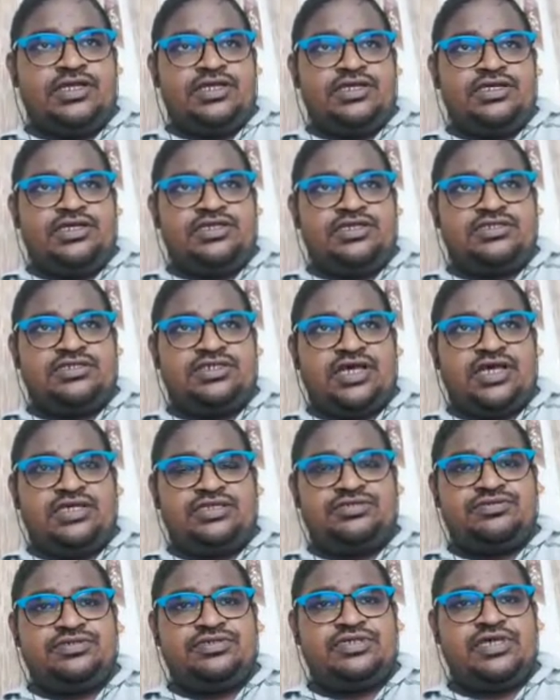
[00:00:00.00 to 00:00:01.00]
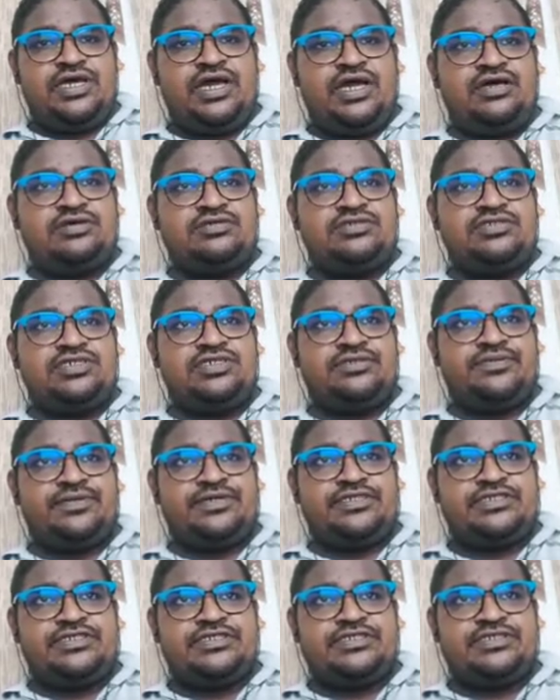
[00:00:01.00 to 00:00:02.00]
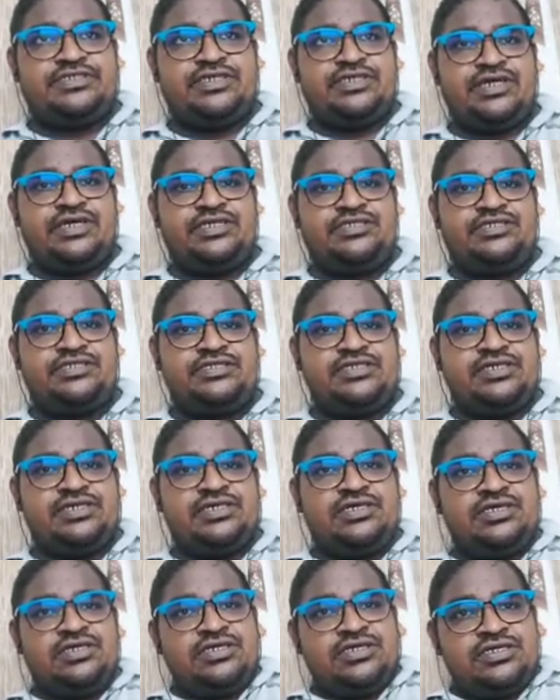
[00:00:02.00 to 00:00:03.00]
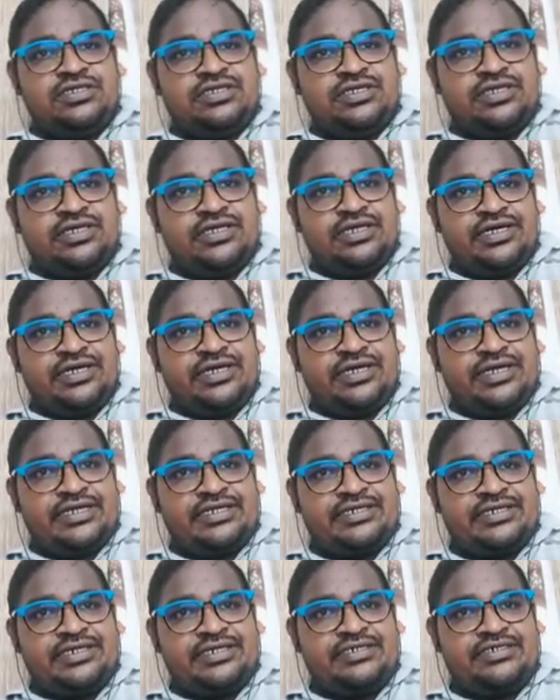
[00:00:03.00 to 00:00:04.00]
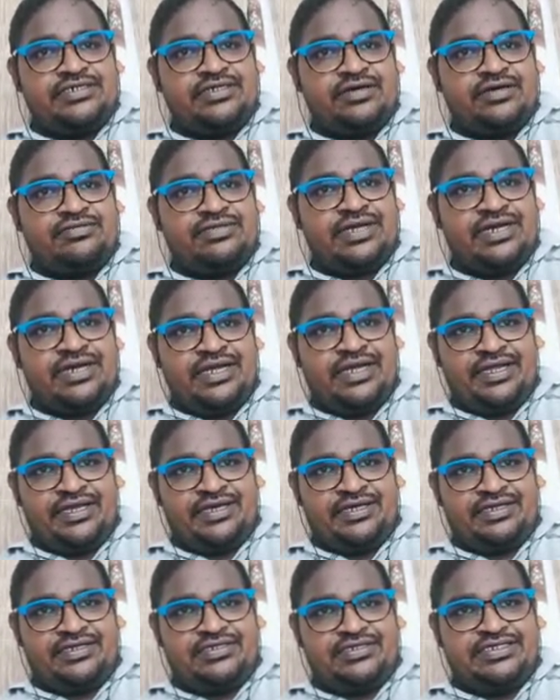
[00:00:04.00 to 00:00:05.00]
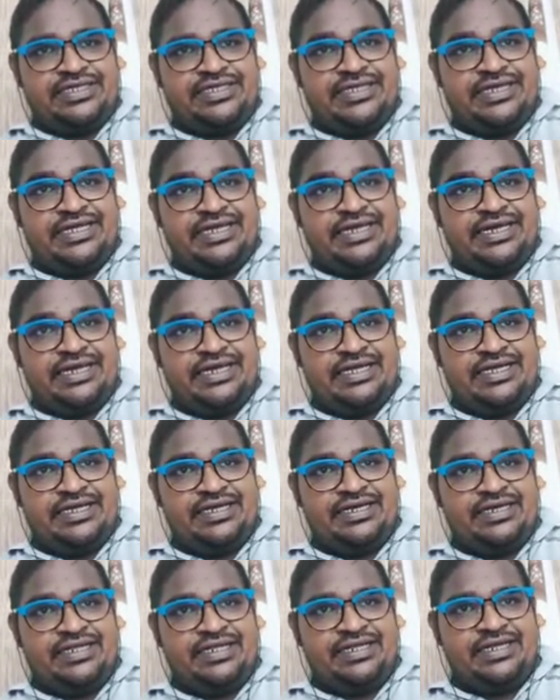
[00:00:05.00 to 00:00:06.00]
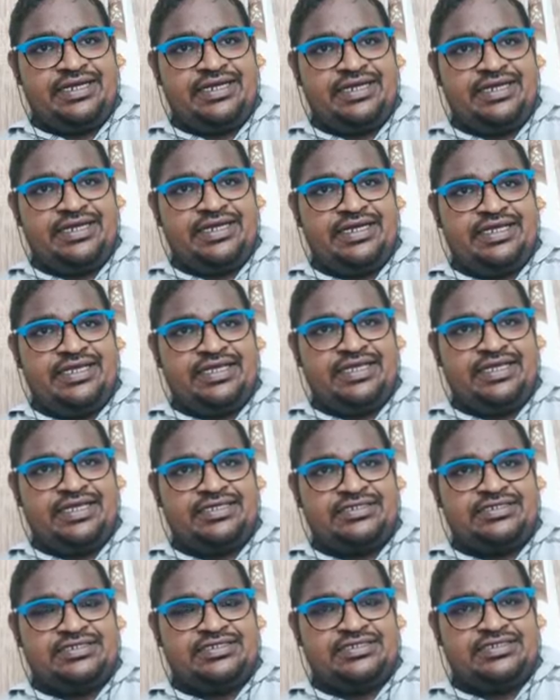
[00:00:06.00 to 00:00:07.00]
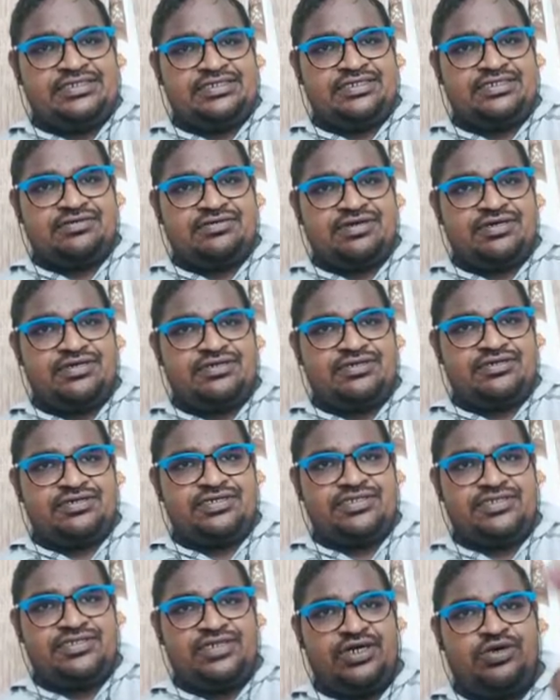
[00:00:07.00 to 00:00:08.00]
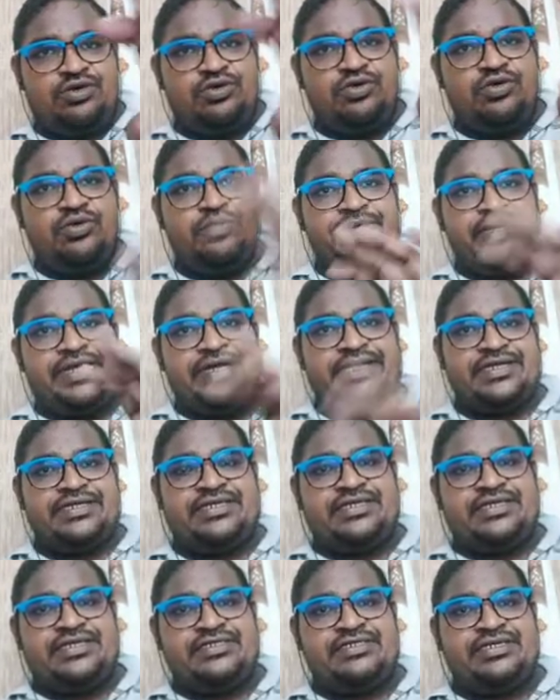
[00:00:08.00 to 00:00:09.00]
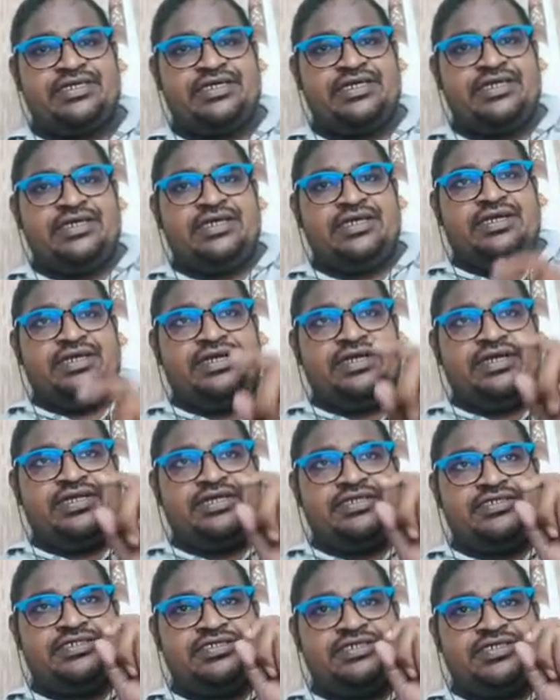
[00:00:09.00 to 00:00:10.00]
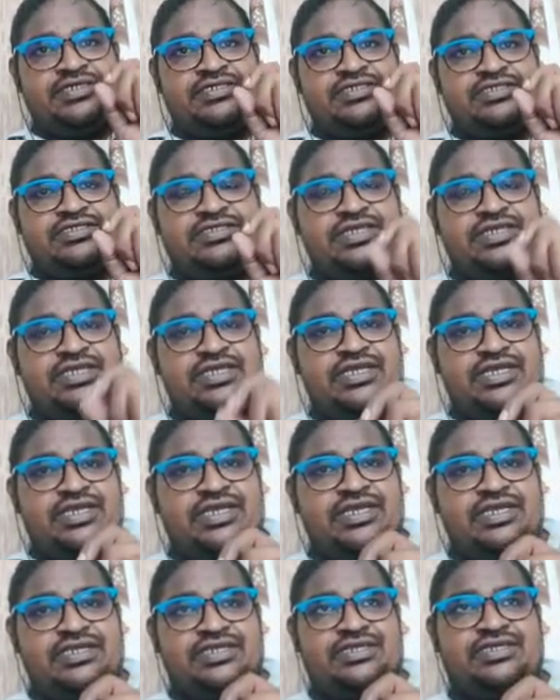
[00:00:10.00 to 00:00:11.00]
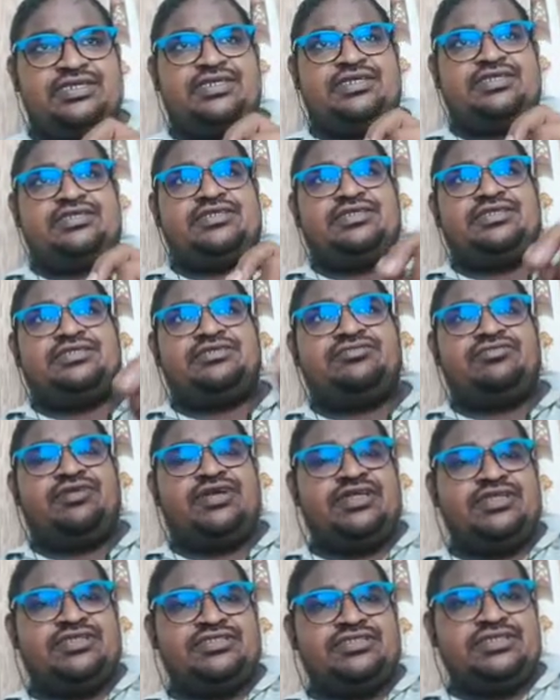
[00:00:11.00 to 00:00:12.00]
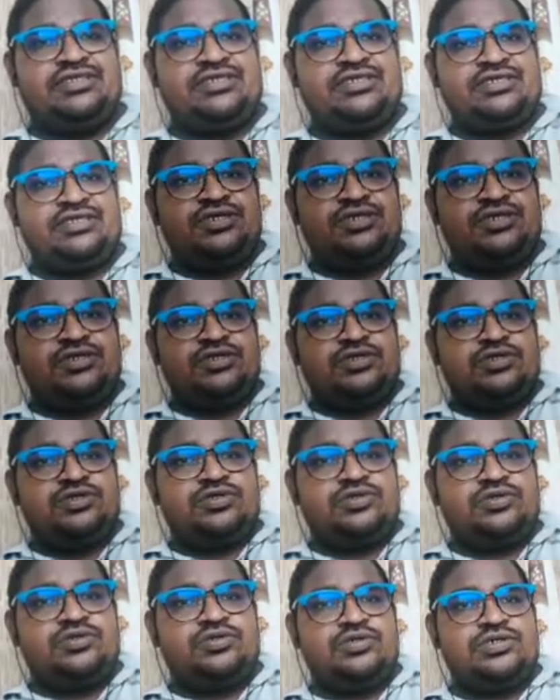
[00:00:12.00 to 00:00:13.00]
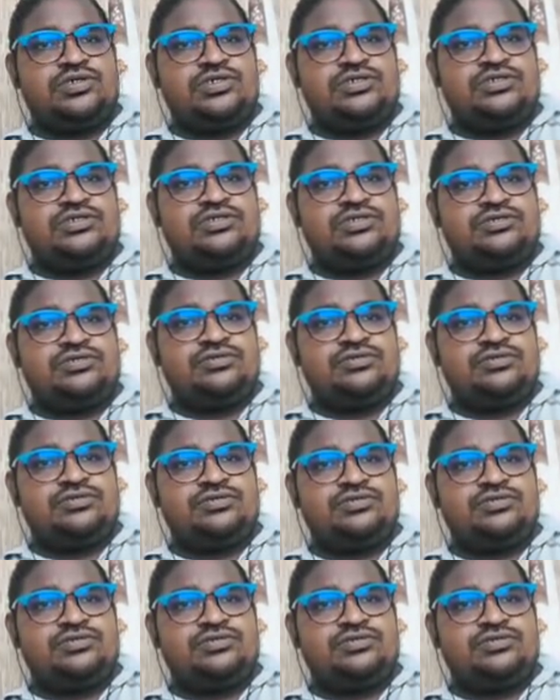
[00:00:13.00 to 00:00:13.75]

yes, as we have the expression as the inductance of the line, single line, LA is equal to, it is not loop inductance, it is single inductance. What is that? 2 into